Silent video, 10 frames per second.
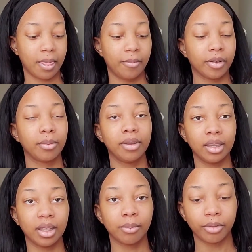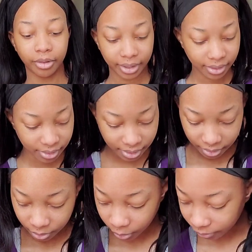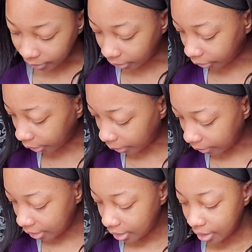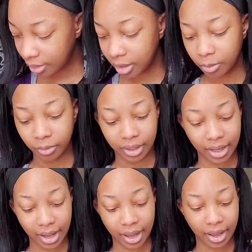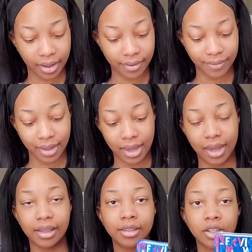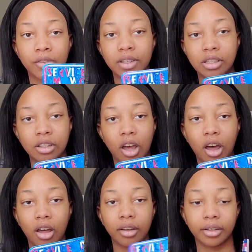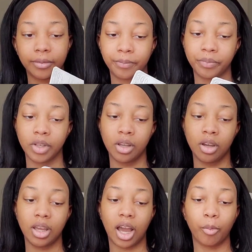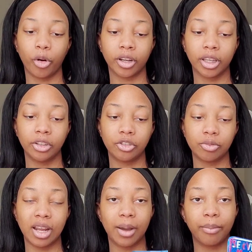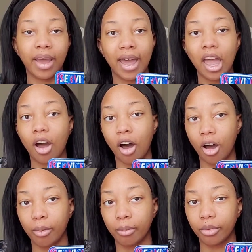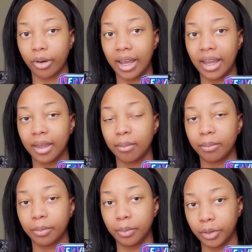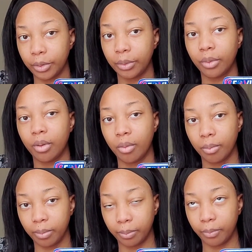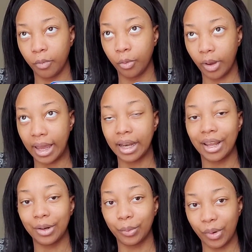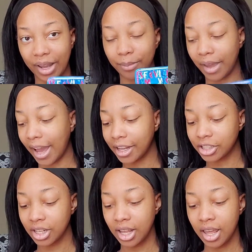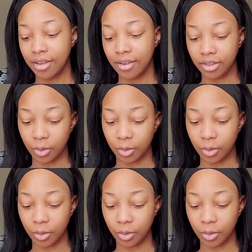chameleon print with Velcro. Then we have a service dog I'm working Do Not Pet Ombre blue, red, and white patch. And then